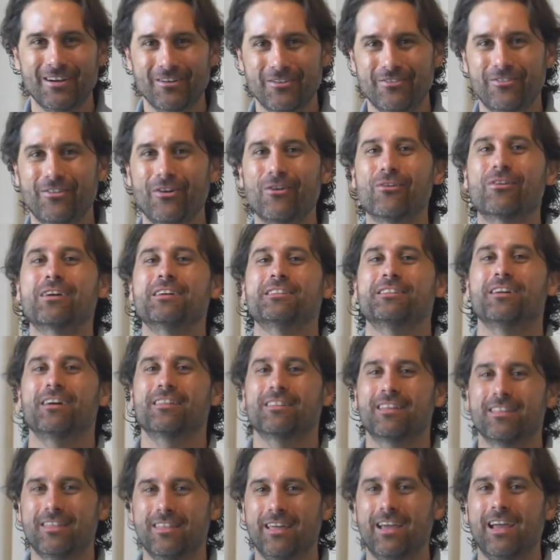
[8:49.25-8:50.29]
focus on
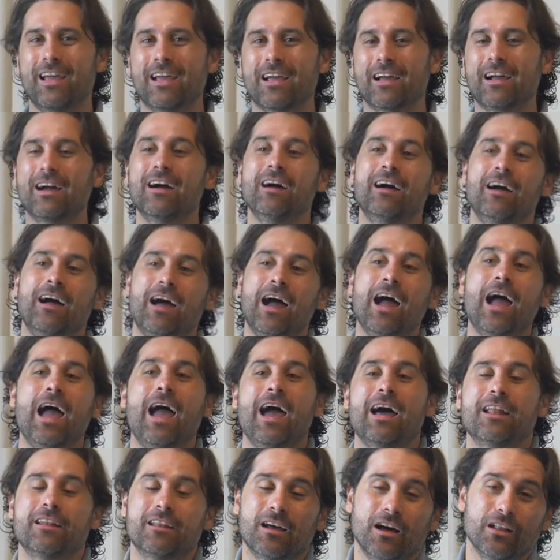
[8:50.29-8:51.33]
the thing.
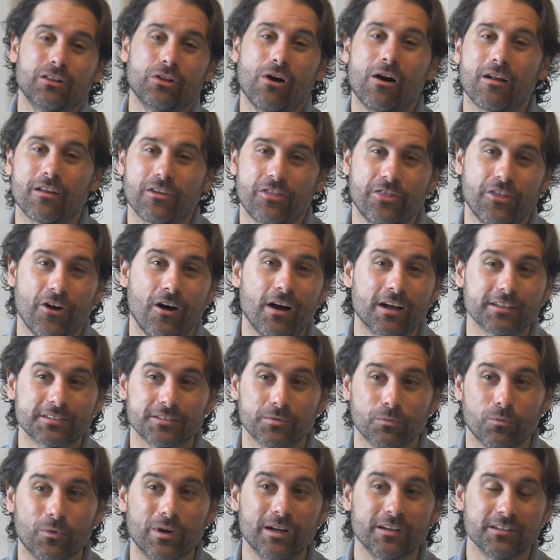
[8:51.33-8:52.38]
And a lot of thoughts
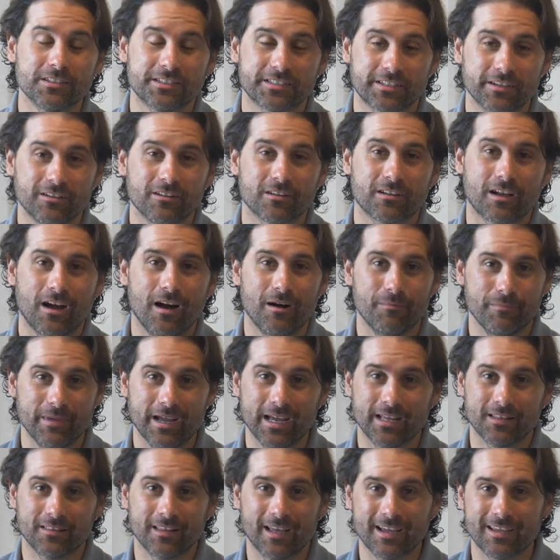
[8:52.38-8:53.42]
will still come
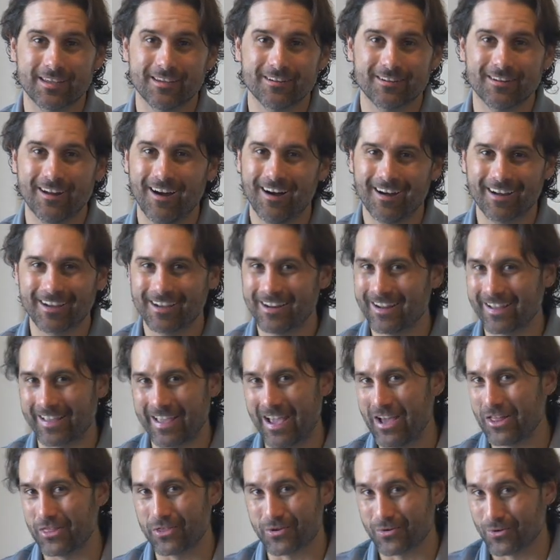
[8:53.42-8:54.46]
in. Like you're not going to
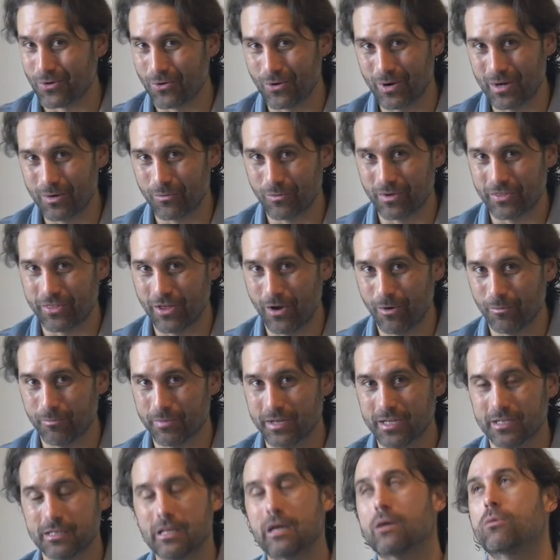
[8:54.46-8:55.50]
get through it without
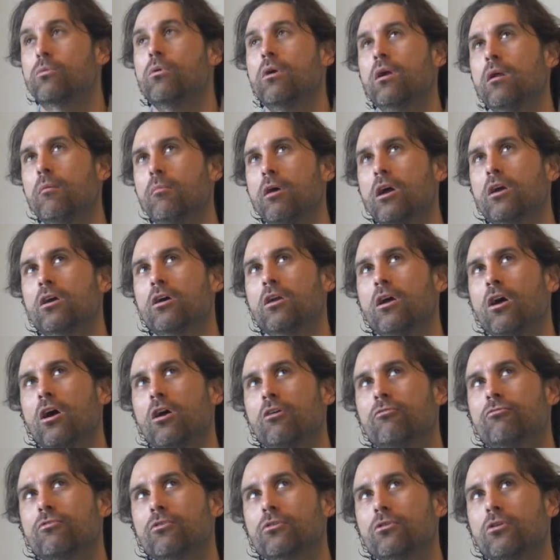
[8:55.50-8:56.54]
being like, what am I going to
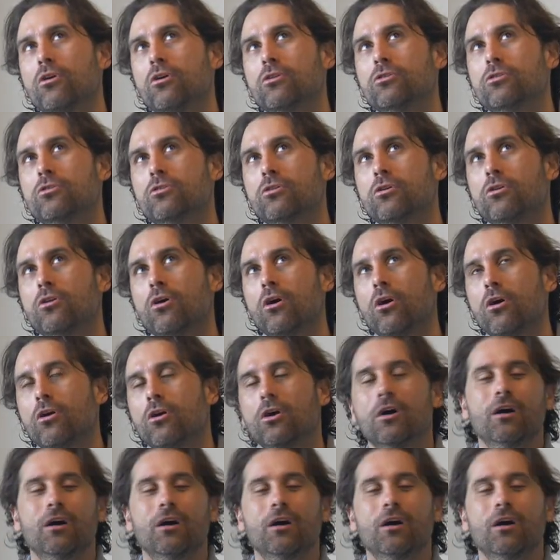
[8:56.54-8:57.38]
have for lunch today?